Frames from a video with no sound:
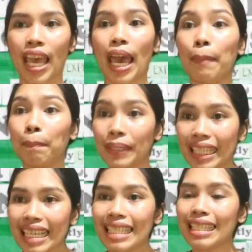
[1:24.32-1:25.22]
And
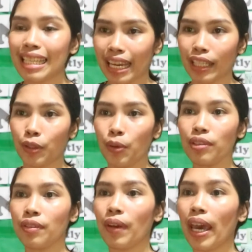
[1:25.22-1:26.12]
please take
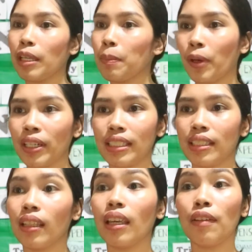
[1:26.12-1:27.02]
notes of any
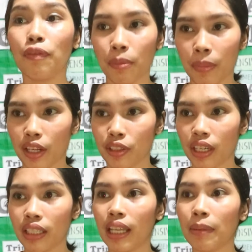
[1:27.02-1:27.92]
pertinent
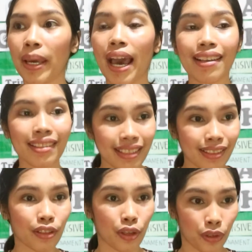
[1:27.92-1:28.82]
information that may assist
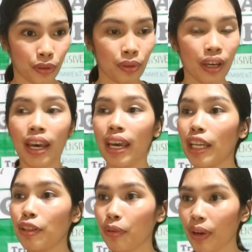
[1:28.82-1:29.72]
you
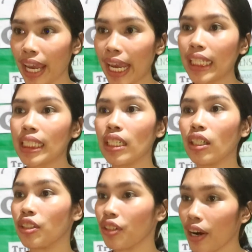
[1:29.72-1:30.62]
in creating a
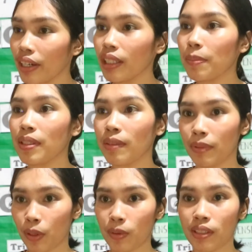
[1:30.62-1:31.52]
narrative
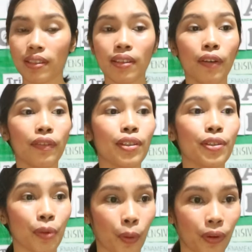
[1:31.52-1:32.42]
synopsis of the
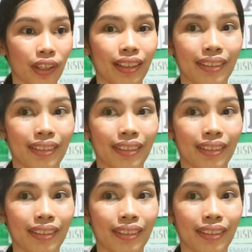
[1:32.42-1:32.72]
story.